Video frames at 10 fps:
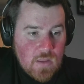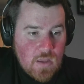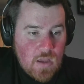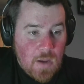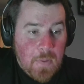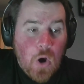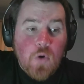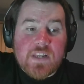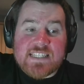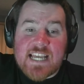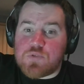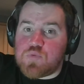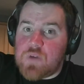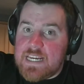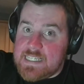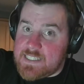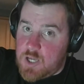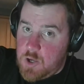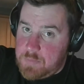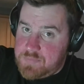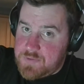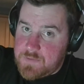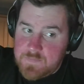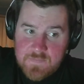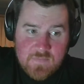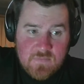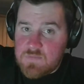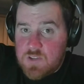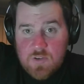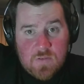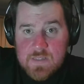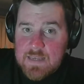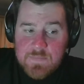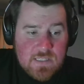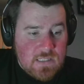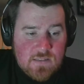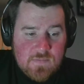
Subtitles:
Opponent has readied up. Don't know what that means.